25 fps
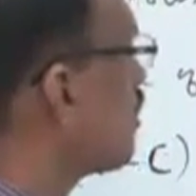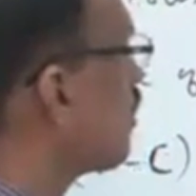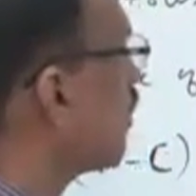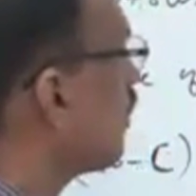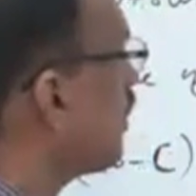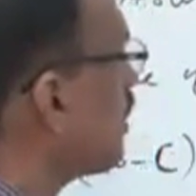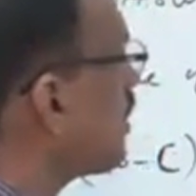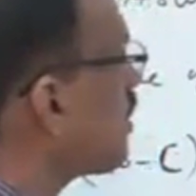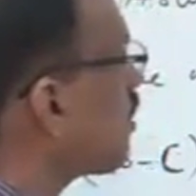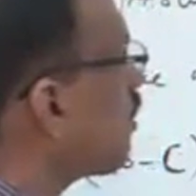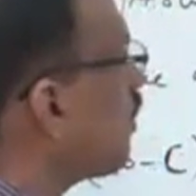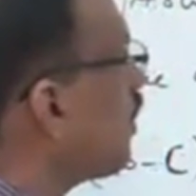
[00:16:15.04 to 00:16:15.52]
So,
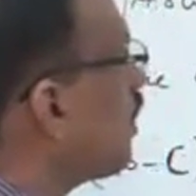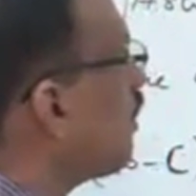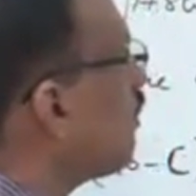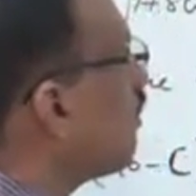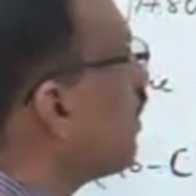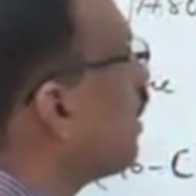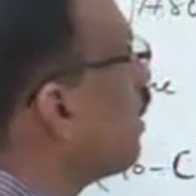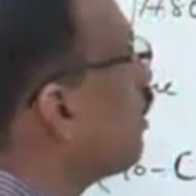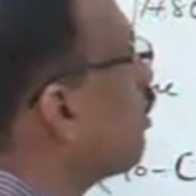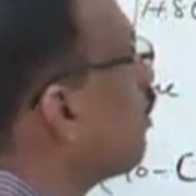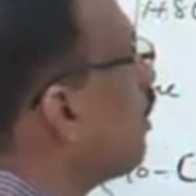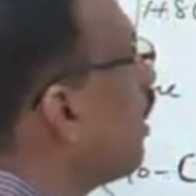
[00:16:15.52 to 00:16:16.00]
this one
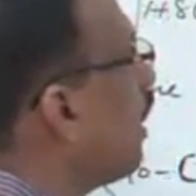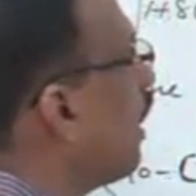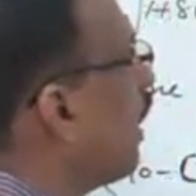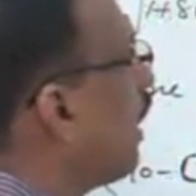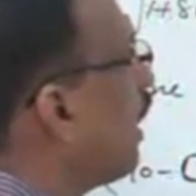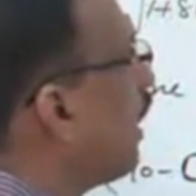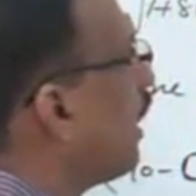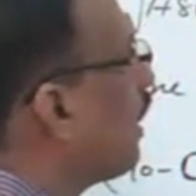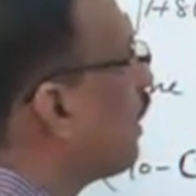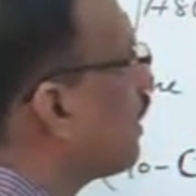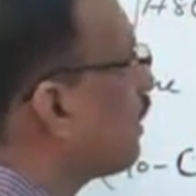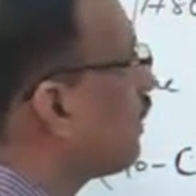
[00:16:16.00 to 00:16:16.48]
we know
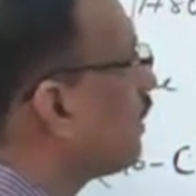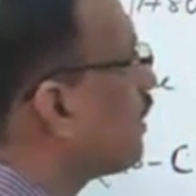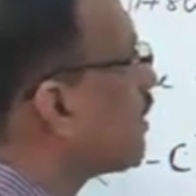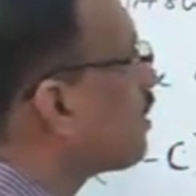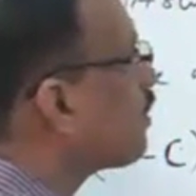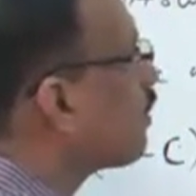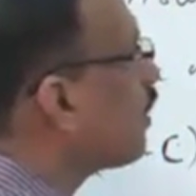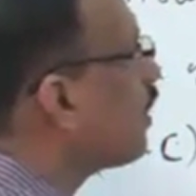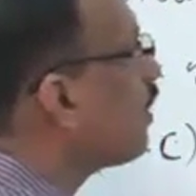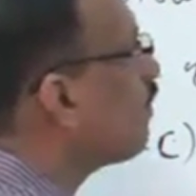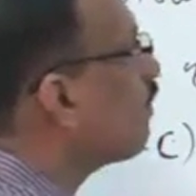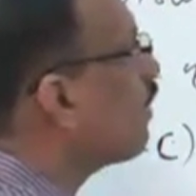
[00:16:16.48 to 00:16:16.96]
R,
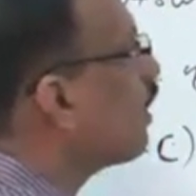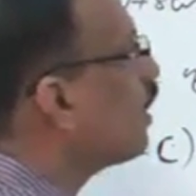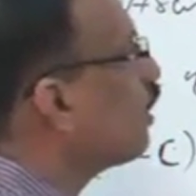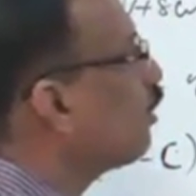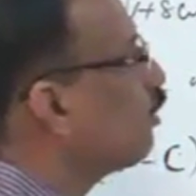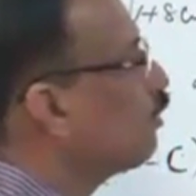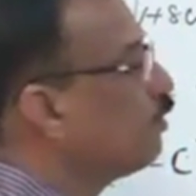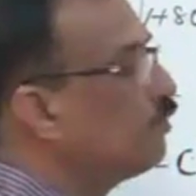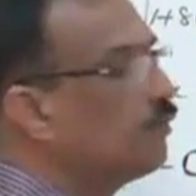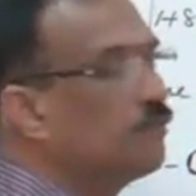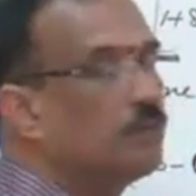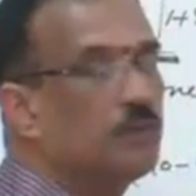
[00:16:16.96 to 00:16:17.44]
this one we
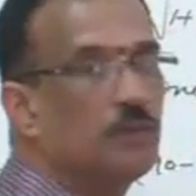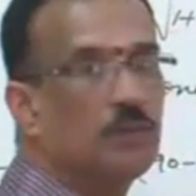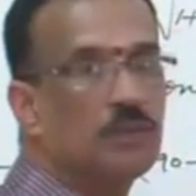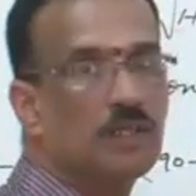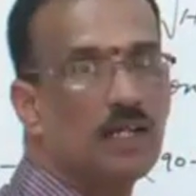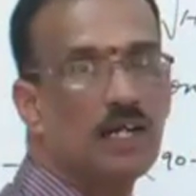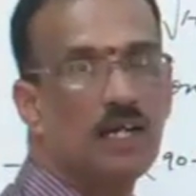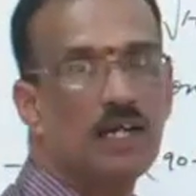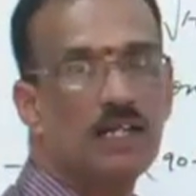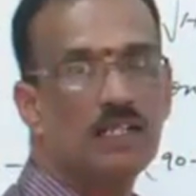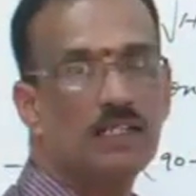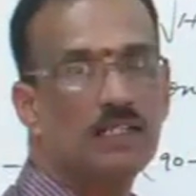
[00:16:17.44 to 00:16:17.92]
know
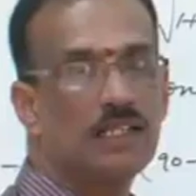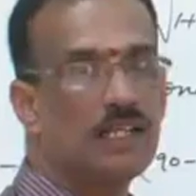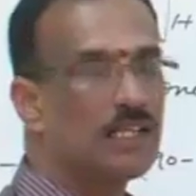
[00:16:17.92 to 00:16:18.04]
4R